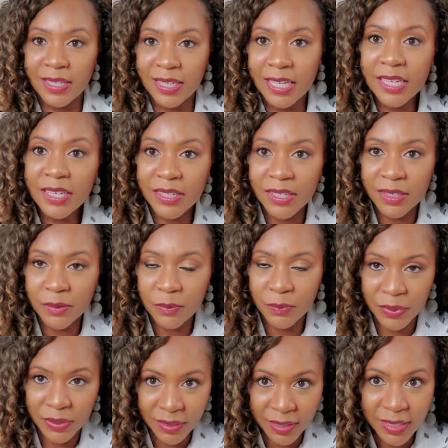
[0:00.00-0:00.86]
here
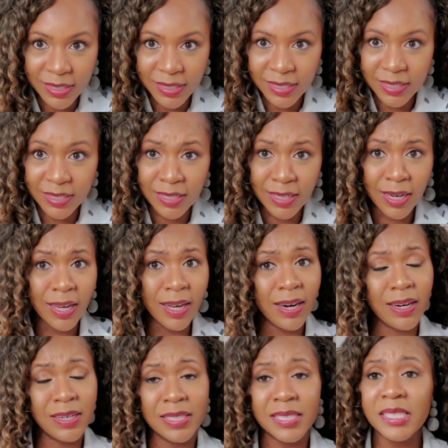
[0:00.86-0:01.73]
with this
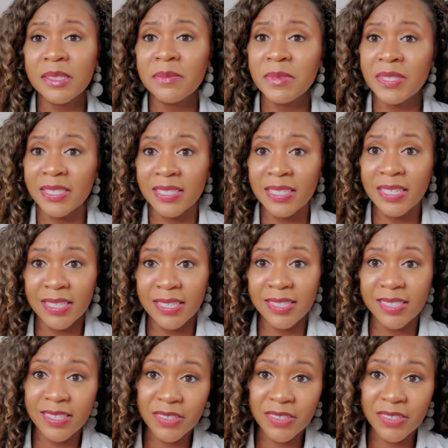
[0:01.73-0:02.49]
are slim to none.